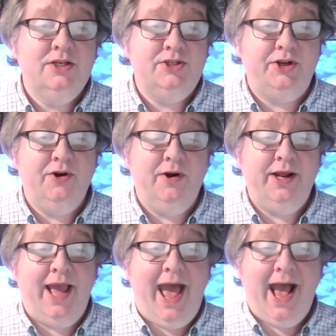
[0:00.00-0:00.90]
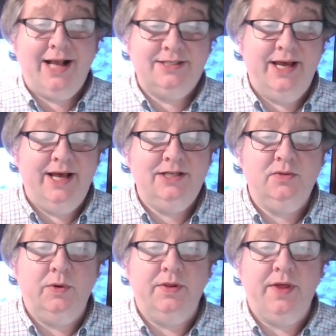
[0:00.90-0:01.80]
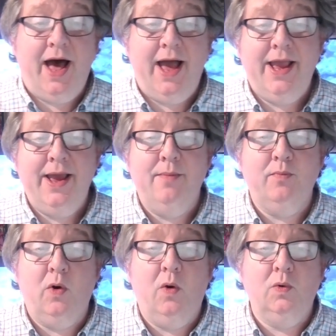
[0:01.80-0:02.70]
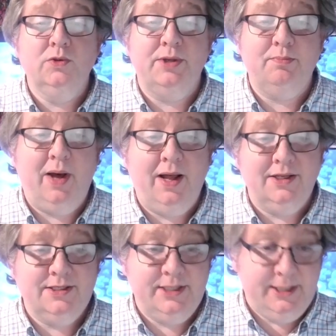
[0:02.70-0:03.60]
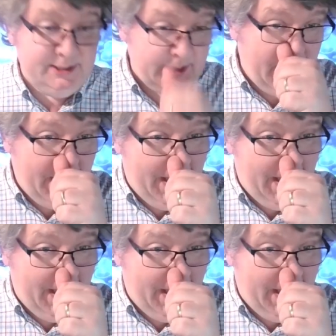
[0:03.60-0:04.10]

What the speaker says: securing access with IAM roles and policies,